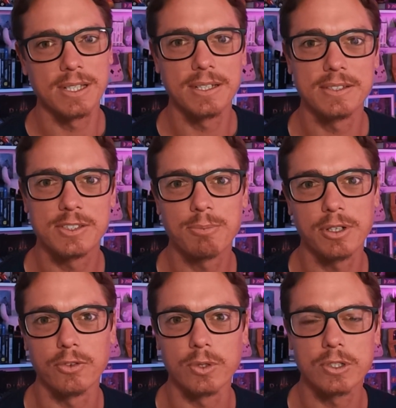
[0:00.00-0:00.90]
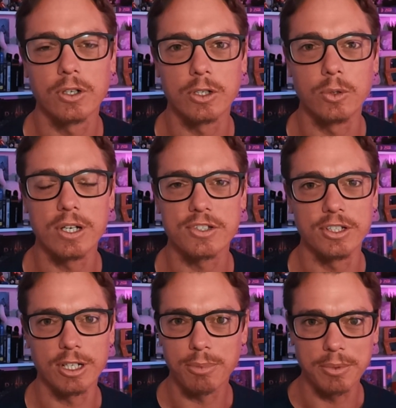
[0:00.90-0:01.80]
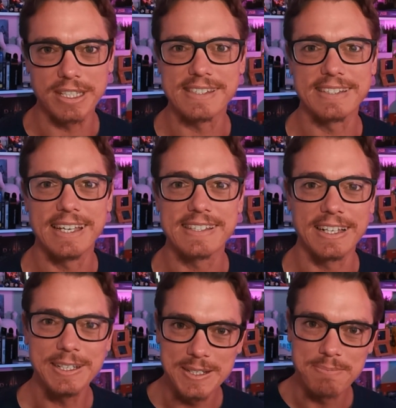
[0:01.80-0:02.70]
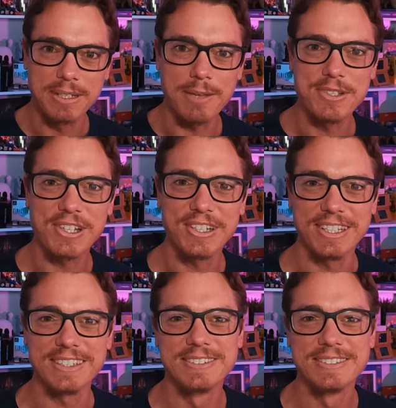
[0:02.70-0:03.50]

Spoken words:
It's a bit of a rhetorical question, you can probably guess the answer, but let me show you.